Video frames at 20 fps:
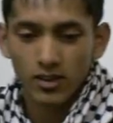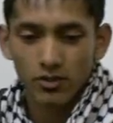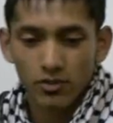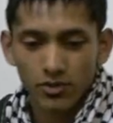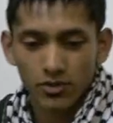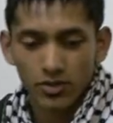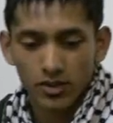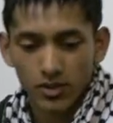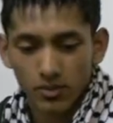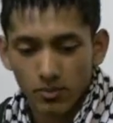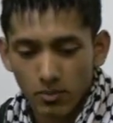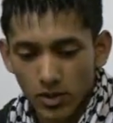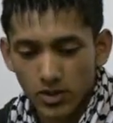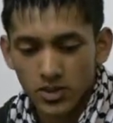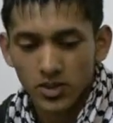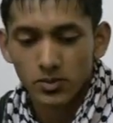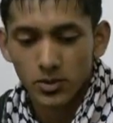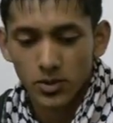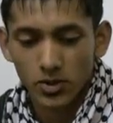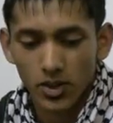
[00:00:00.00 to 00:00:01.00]
If
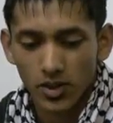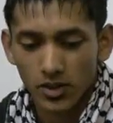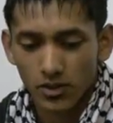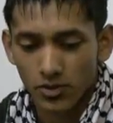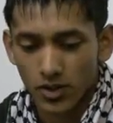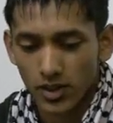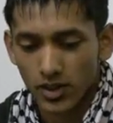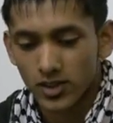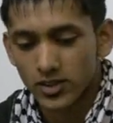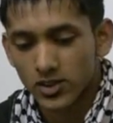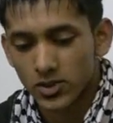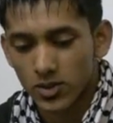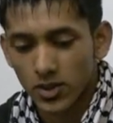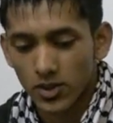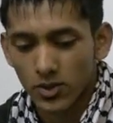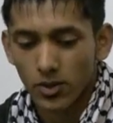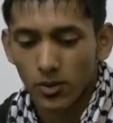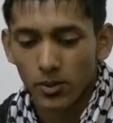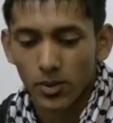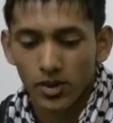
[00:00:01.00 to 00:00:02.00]
Muslims do anything, it's
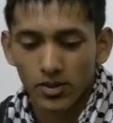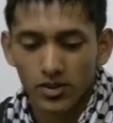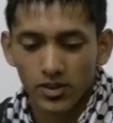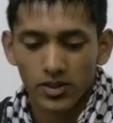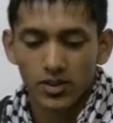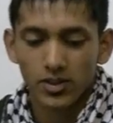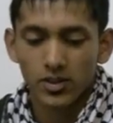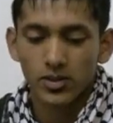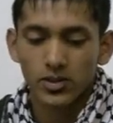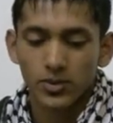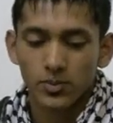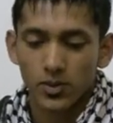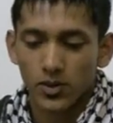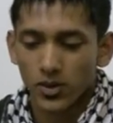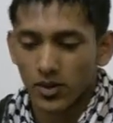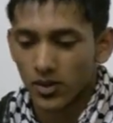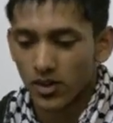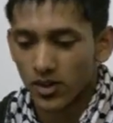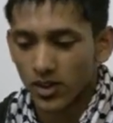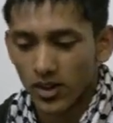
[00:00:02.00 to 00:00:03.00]
straight away on the news.
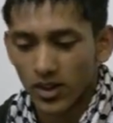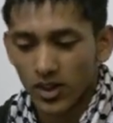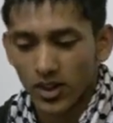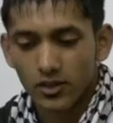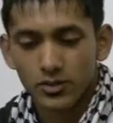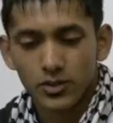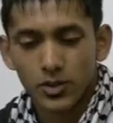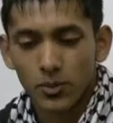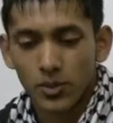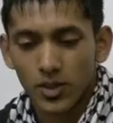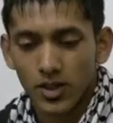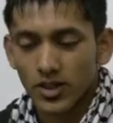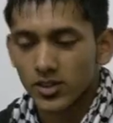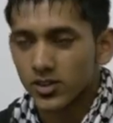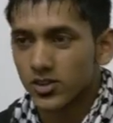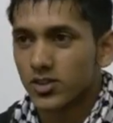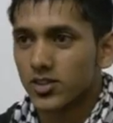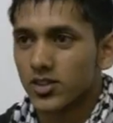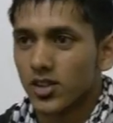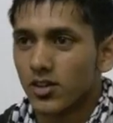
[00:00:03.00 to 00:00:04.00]
But if someone
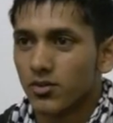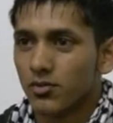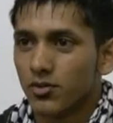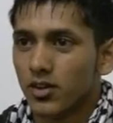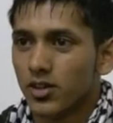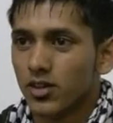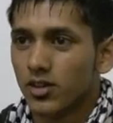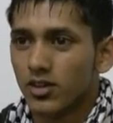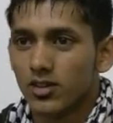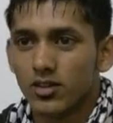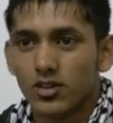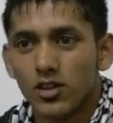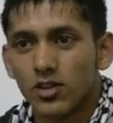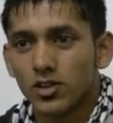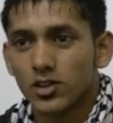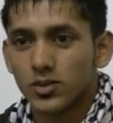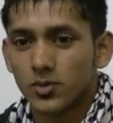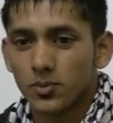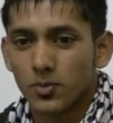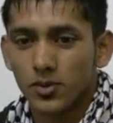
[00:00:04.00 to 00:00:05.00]
else does anything,
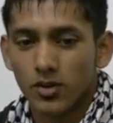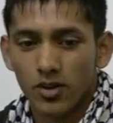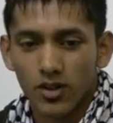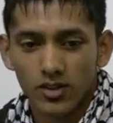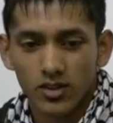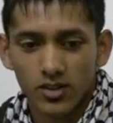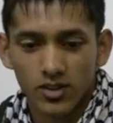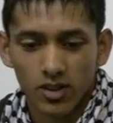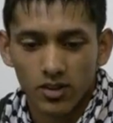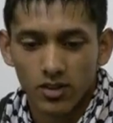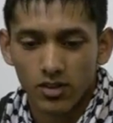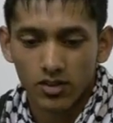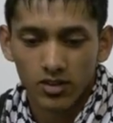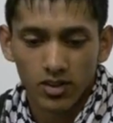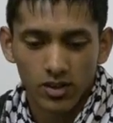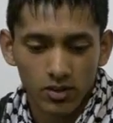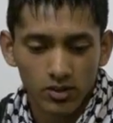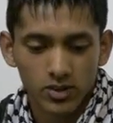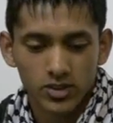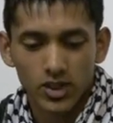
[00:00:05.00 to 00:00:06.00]
they don't they,
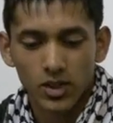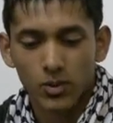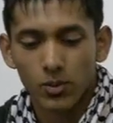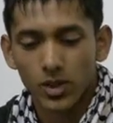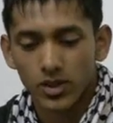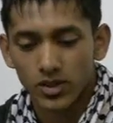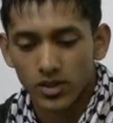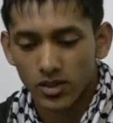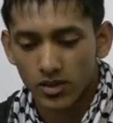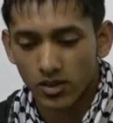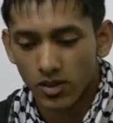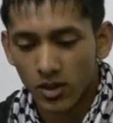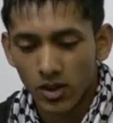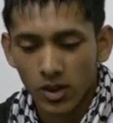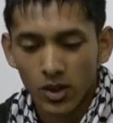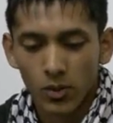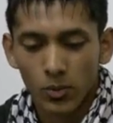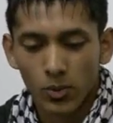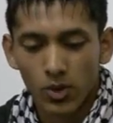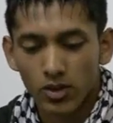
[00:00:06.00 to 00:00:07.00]
they don't say what the,
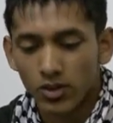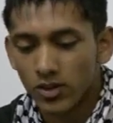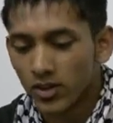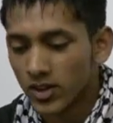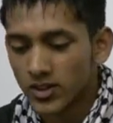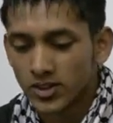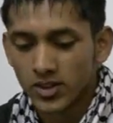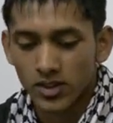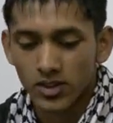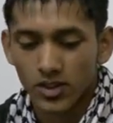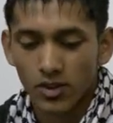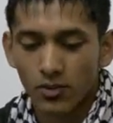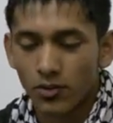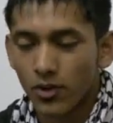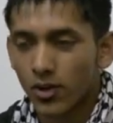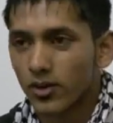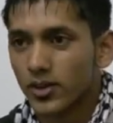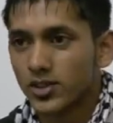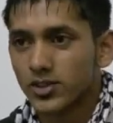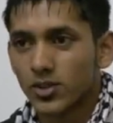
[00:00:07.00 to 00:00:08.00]
what religion they
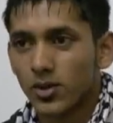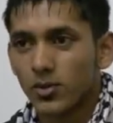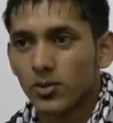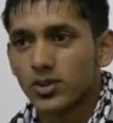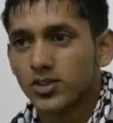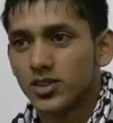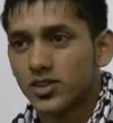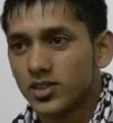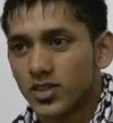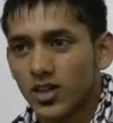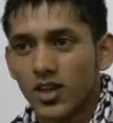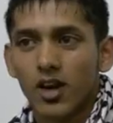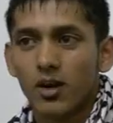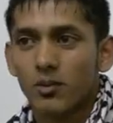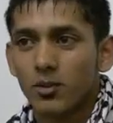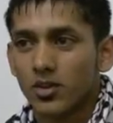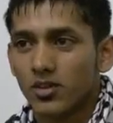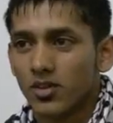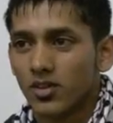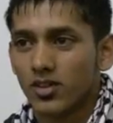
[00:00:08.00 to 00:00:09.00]
follow. It's always
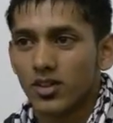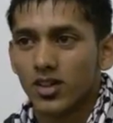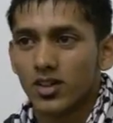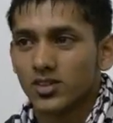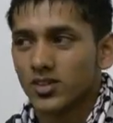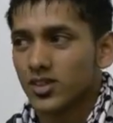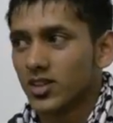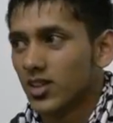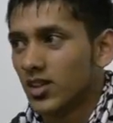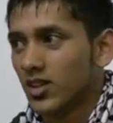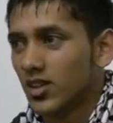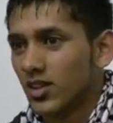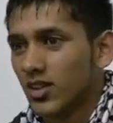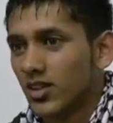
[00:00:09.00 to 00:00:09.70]
Islam and all that.